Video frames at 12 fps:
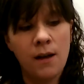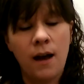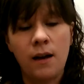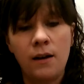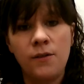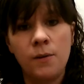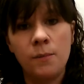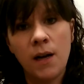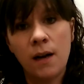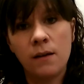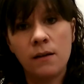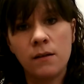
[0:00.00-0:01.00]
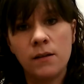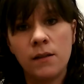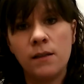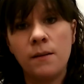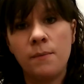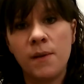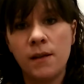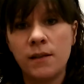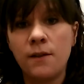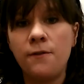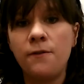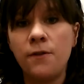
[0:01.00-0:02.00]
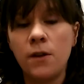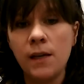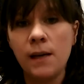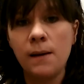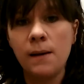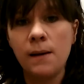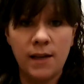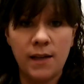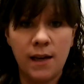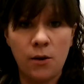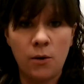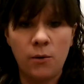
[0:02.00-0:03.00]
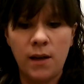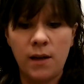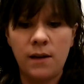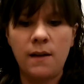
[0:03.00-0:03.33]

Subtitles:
out of your binoculars, is something that's fully multi-coated,